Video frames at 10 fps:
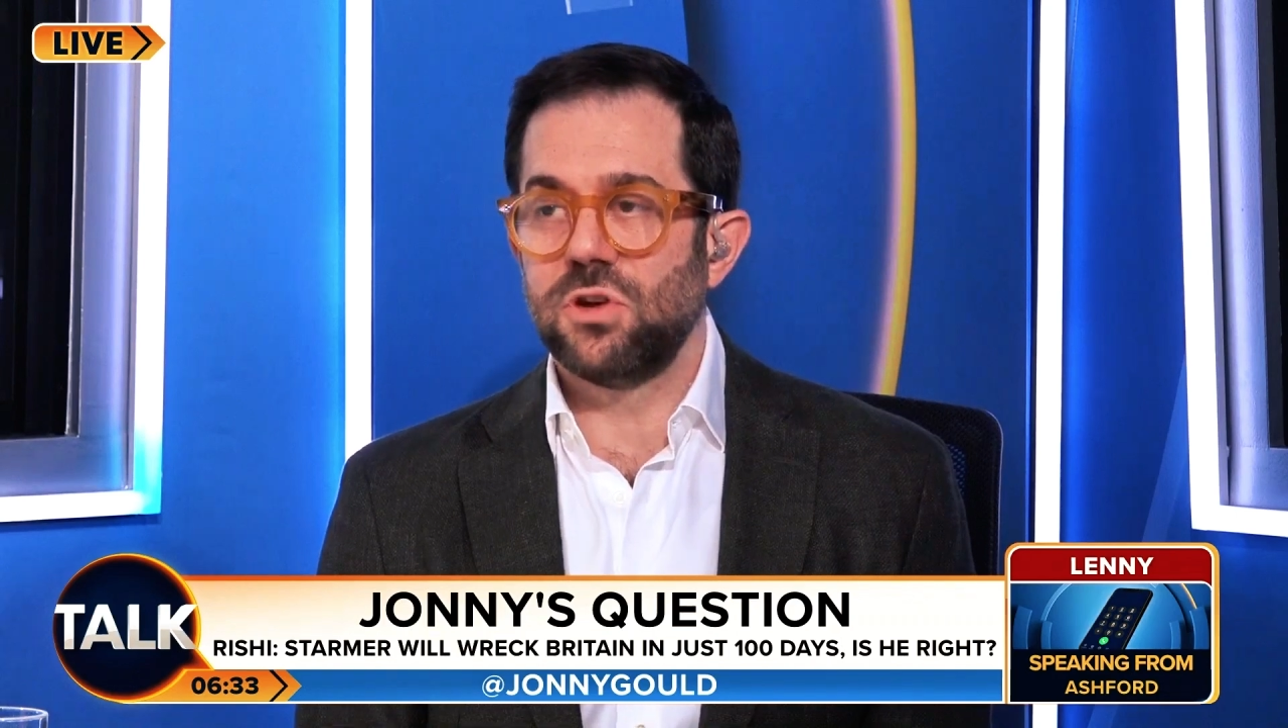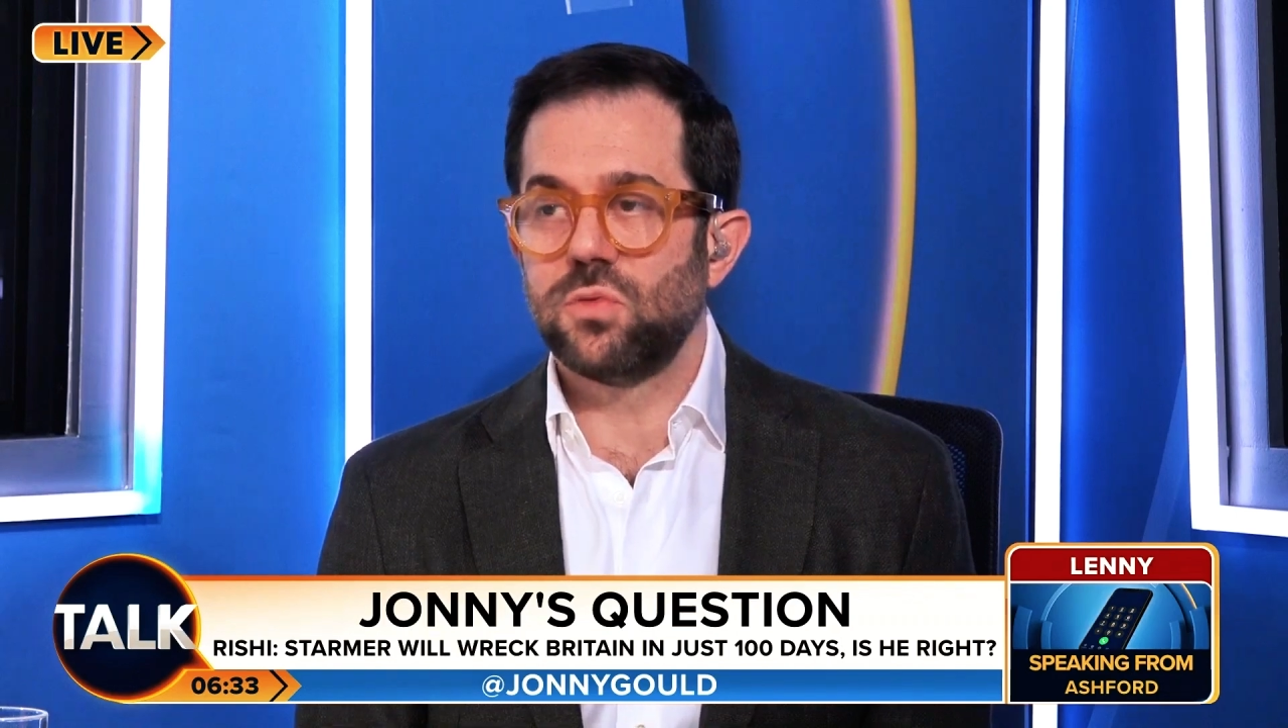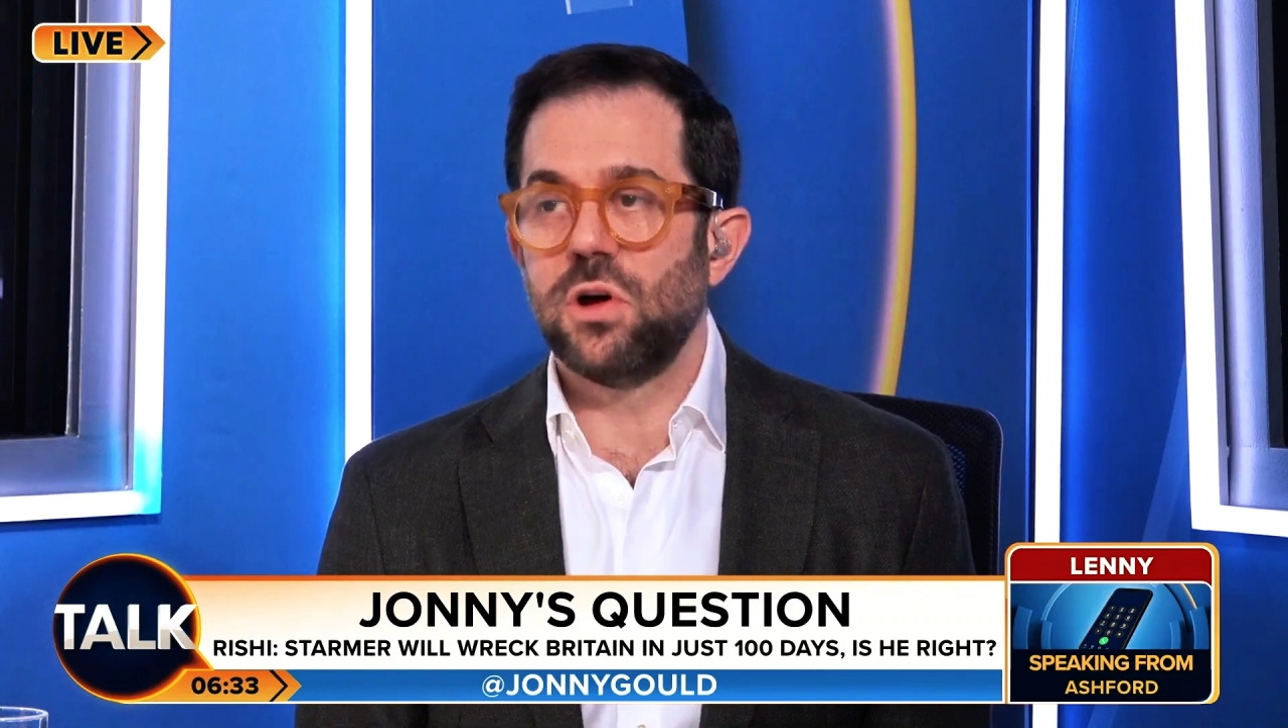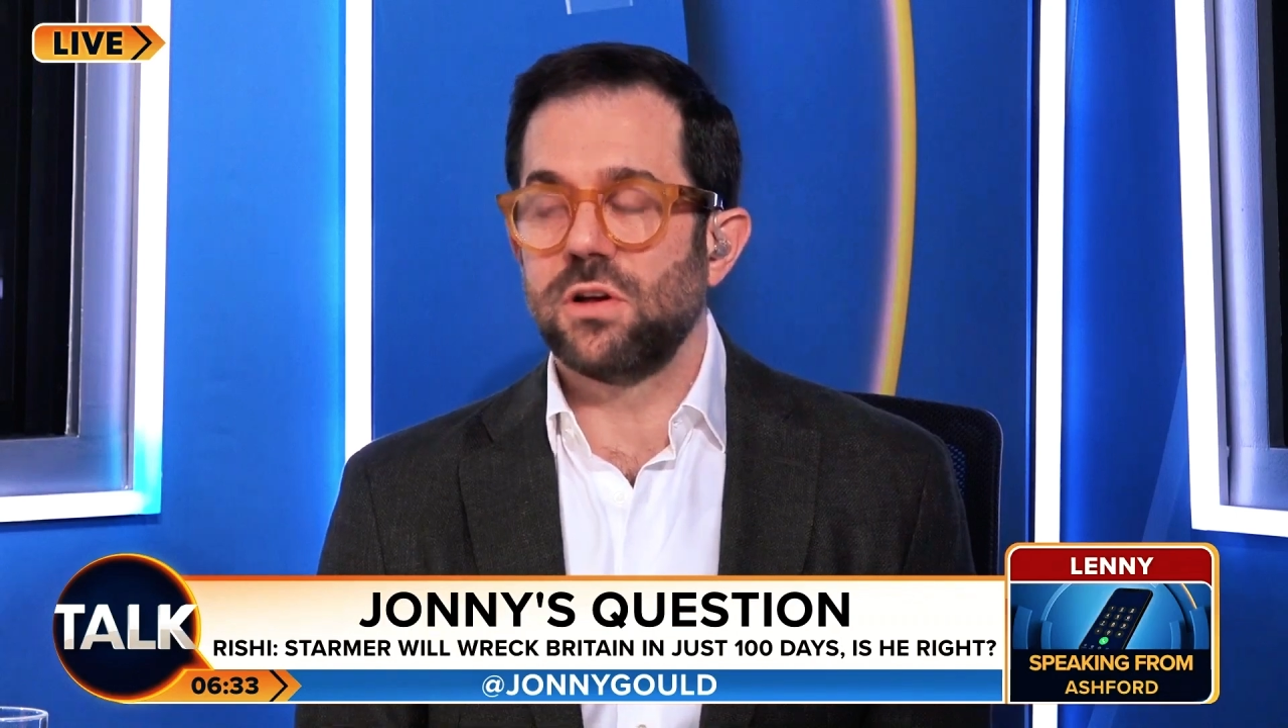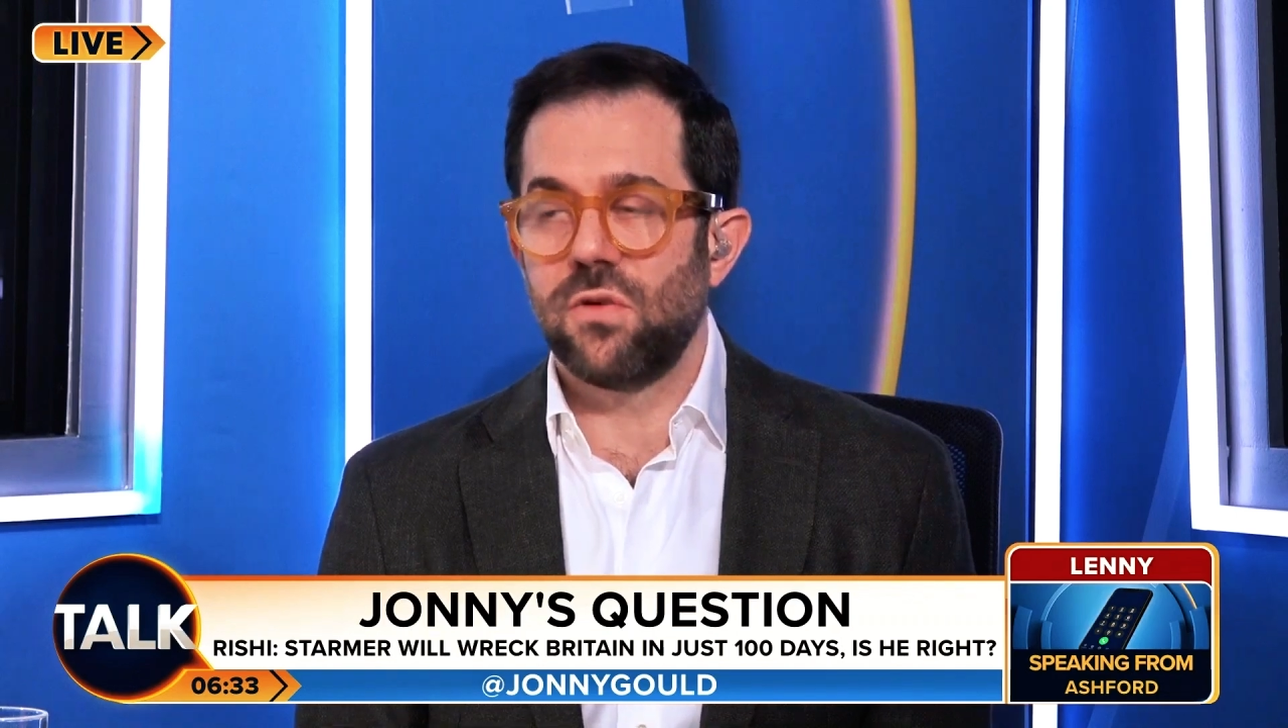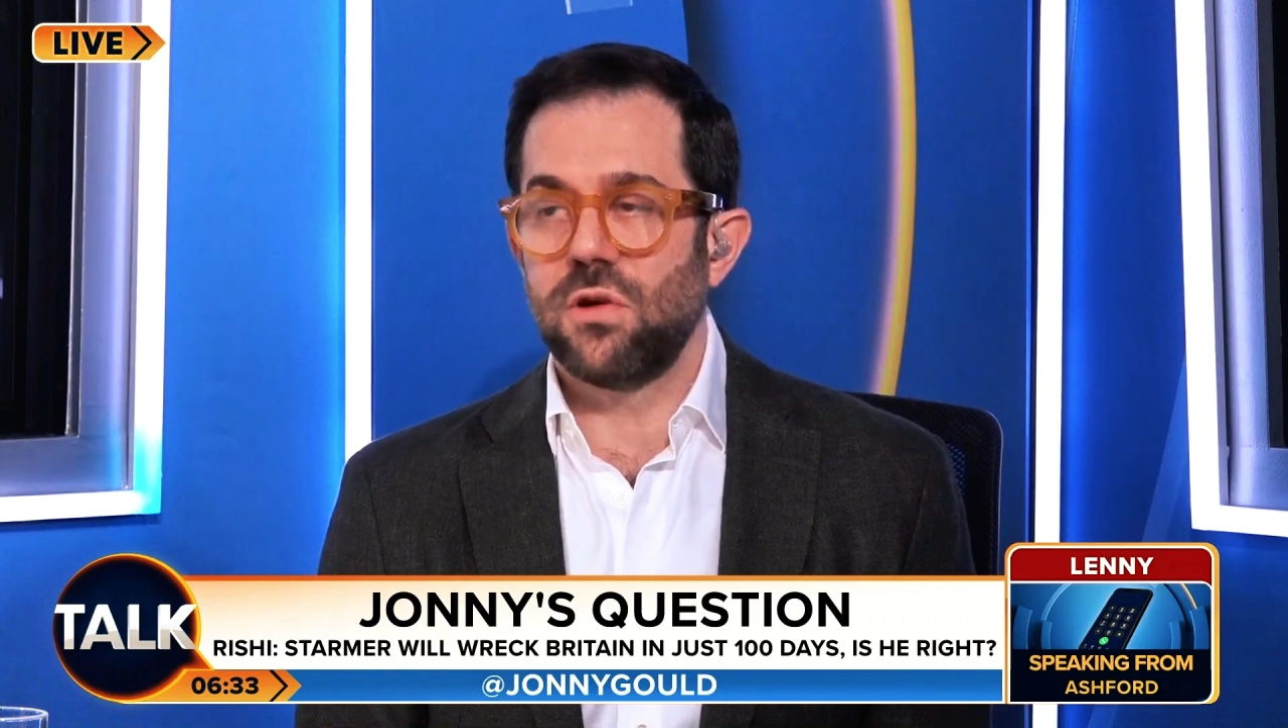which works